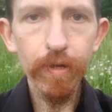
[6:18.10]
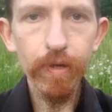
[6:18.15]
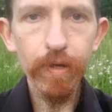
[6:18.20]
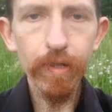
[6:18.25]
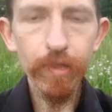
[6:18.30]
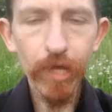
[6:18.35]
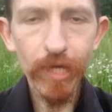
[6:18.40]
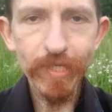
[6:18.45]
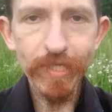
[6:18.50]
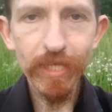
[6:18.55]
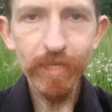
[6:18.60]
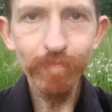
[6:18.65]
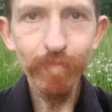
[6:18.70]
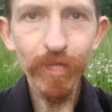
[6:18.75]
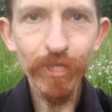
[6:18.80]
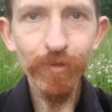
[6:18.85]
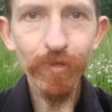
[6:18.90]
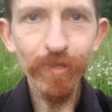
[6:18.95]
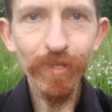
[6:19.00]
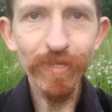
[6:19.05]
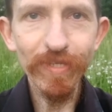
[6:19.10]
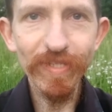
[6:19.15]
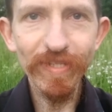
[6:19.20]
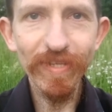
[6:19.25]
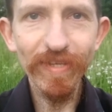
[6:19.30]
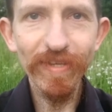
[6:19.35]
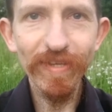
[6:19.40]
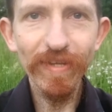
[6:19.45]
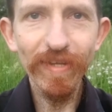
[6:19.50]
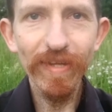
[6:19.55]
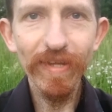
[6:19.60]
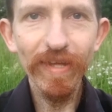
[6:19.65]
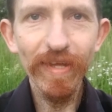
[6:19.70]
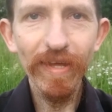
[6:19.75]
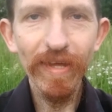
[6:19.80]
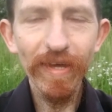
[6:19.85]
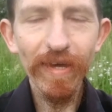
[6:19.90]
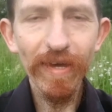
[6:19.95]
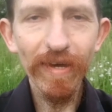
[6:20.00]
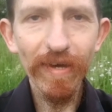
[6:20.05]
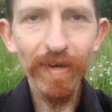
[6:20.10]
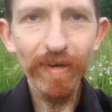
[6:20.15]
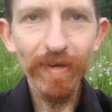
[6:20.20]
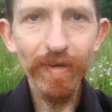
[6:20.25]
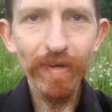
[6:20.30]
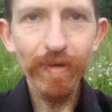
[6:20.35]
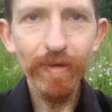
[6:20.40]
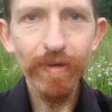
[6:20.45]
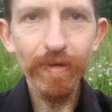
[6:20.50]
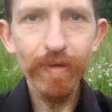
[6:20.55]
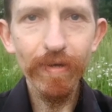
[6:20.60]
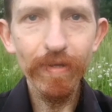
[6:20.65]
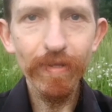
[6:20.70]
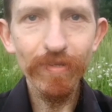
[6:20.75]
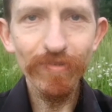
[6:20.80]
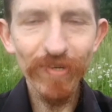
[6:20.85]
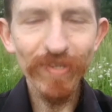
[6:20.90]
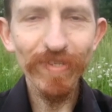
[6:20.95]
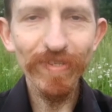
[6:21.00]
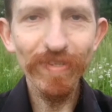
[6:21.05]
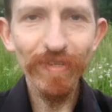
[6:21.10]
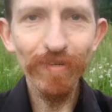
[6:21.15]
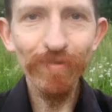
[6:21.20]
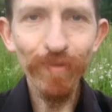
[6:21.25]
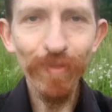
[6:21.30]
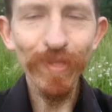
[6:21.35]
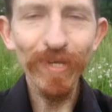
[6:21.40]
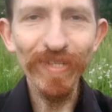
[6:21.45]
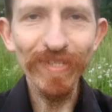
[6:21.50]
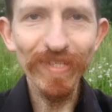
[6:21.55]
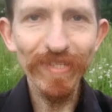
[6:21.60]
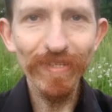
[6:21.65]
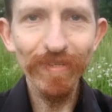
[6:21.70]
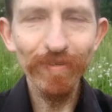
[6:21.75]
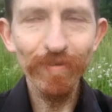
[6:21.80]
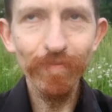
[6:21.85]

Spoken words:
last but not least, just a good sense.